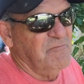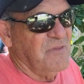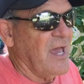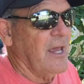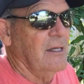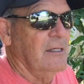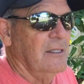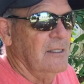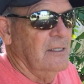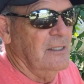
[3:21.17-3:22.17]
nah,
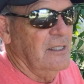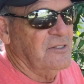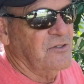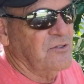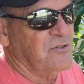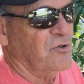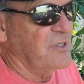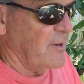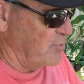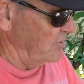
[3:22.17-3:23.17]
it turned
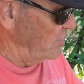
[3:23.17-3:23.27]
out pretty